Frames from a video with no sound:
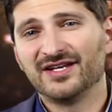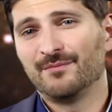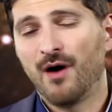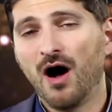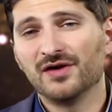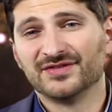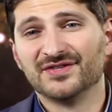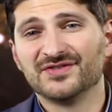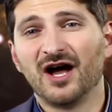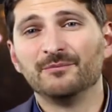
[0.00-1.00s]

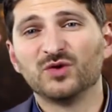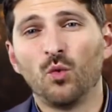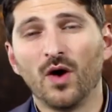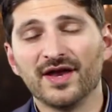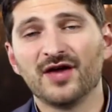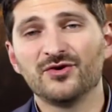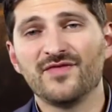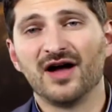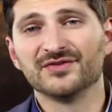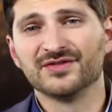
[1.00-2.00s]
deposits up to
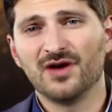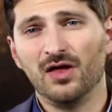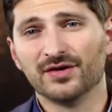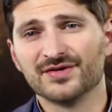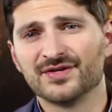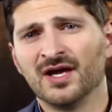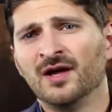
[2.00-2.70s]
$100,000.